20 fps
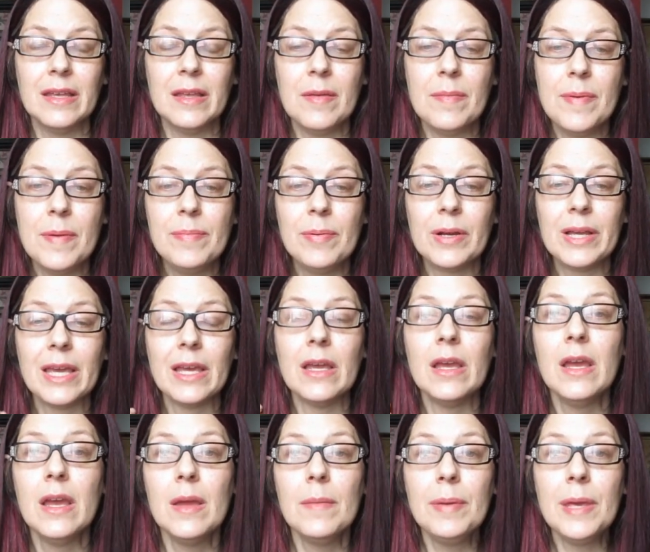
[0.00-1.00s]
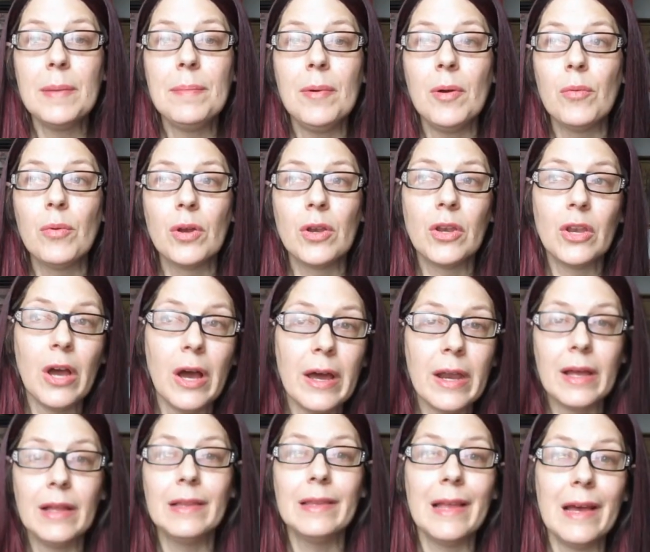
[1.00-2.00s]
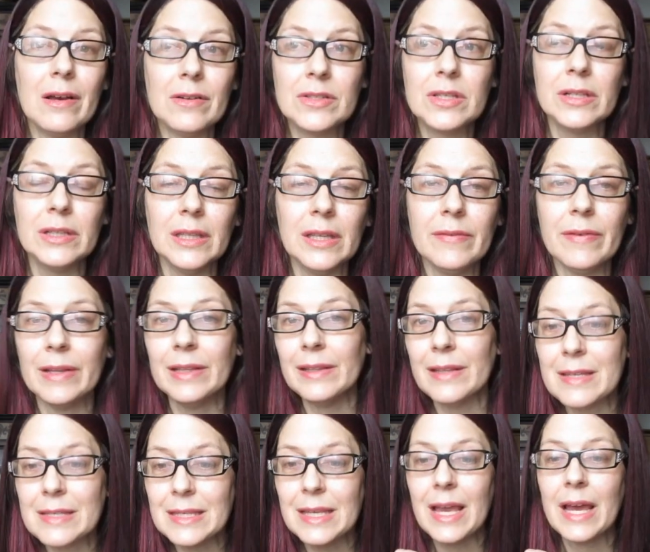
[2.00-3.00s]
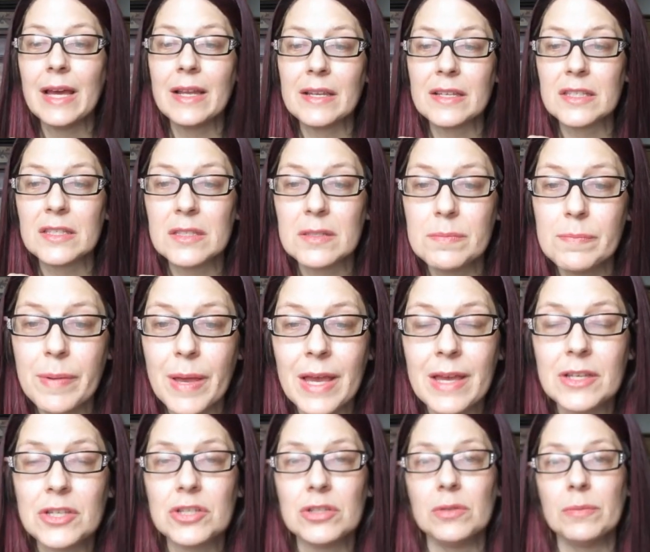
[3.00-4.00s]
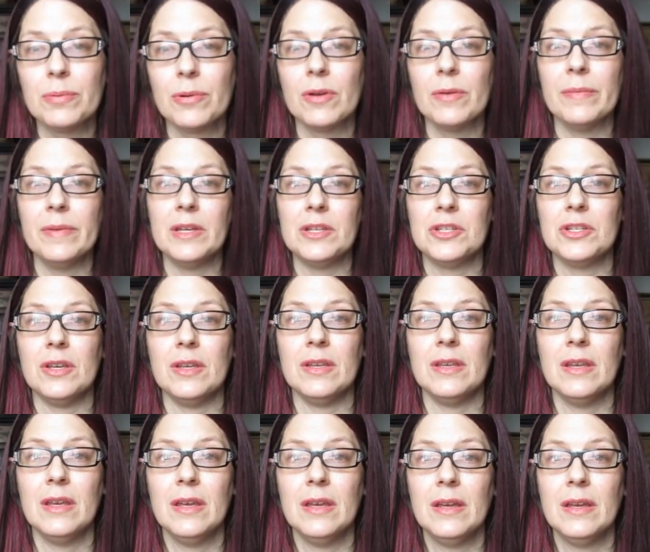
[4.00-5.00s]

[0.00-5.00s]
The people can people were not allowed to leave unless they had a special permission